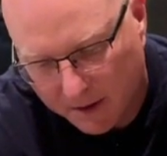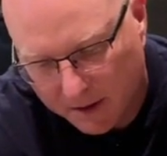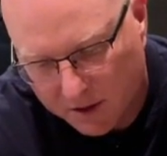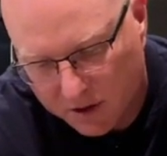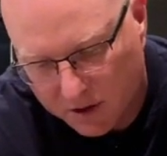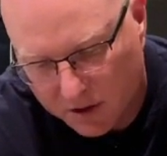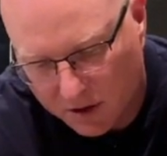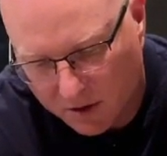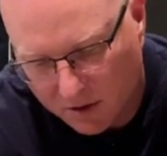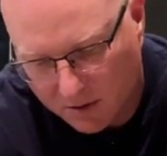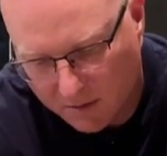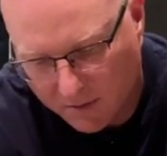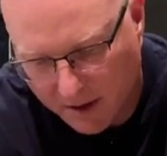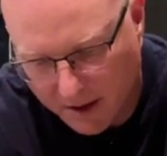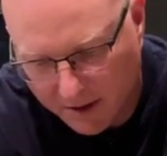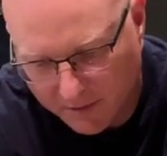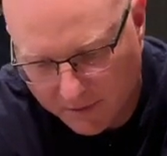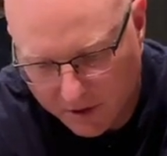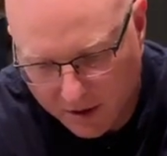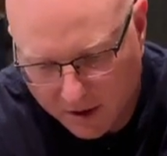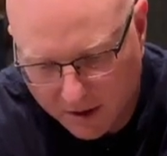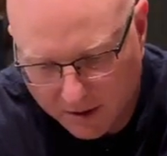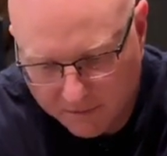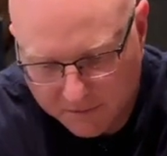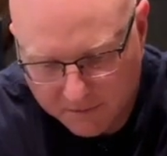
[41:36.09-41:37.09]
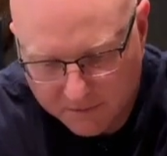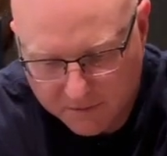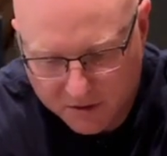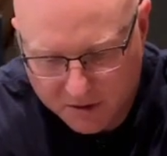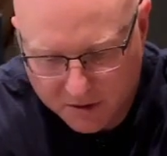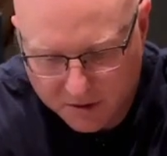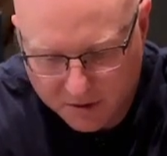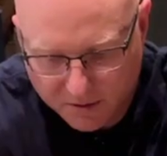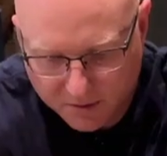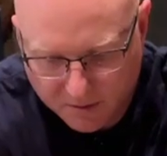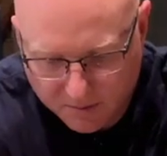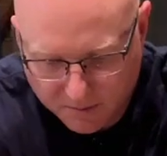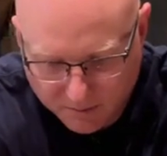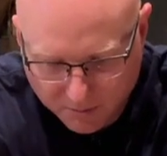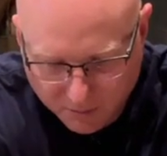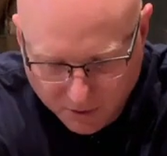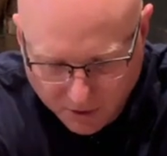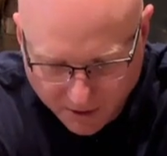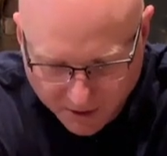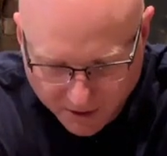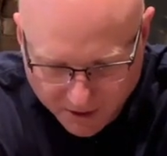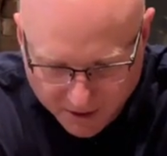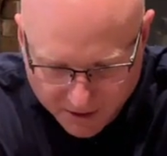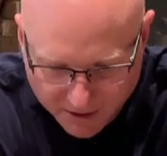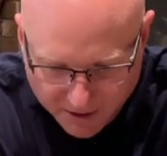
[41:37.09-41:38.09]
sure we have enough to
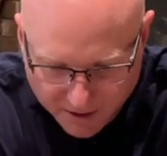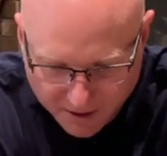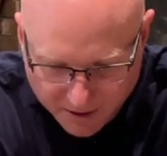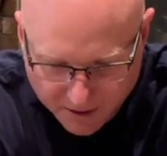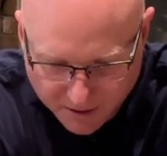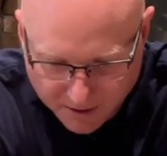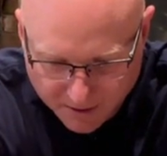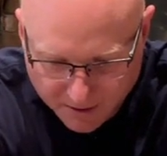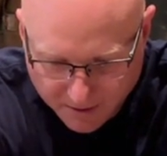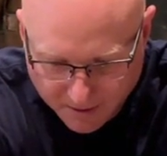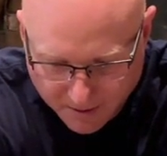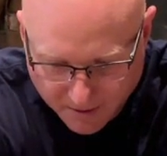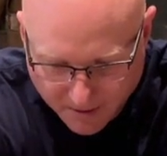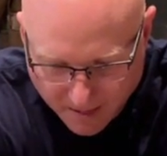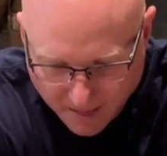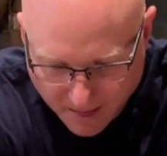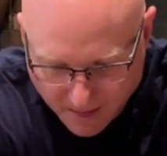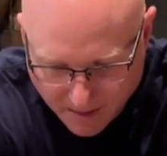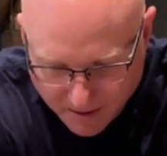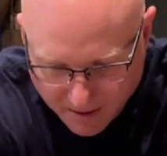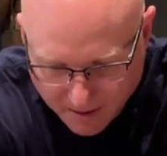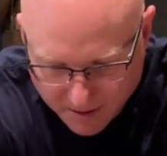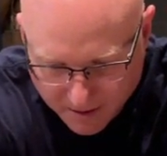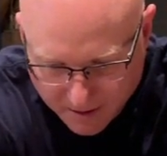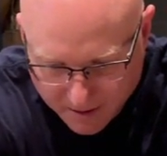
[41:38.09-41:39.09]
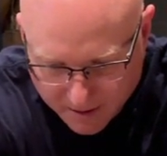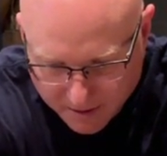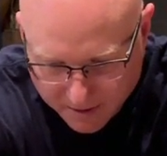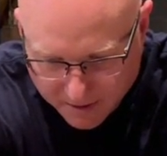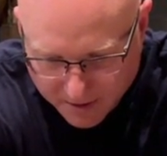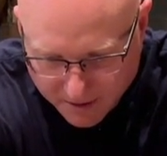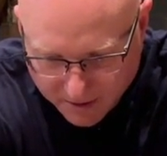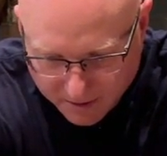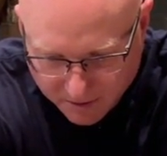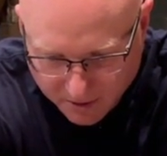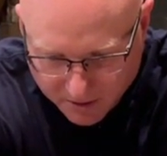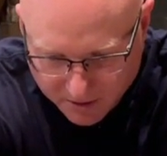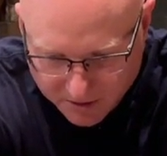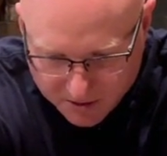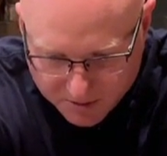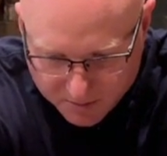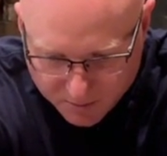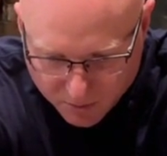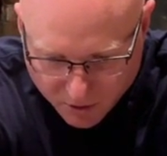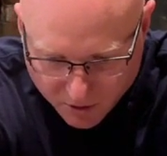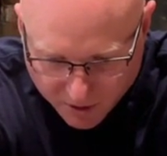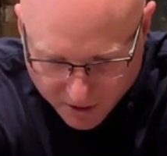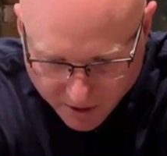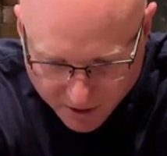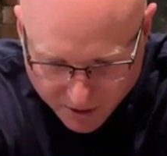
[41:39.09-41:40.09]
plug in. That looks
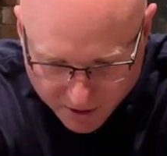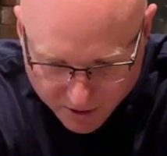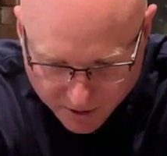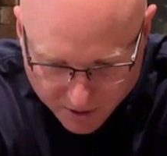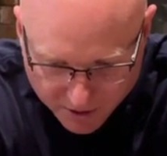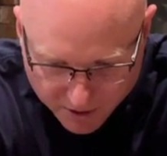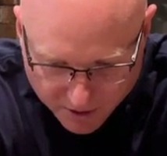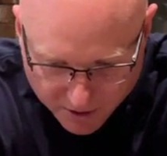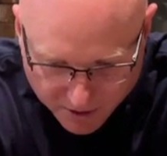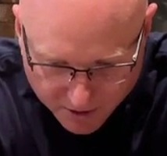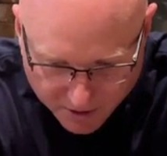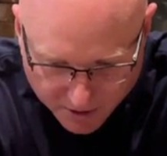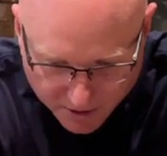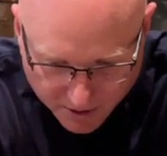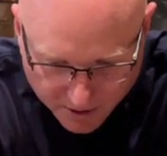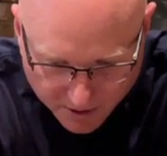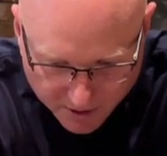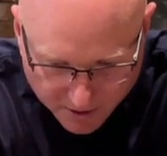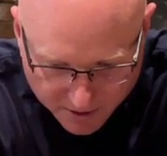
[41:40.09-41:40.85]
pretty good.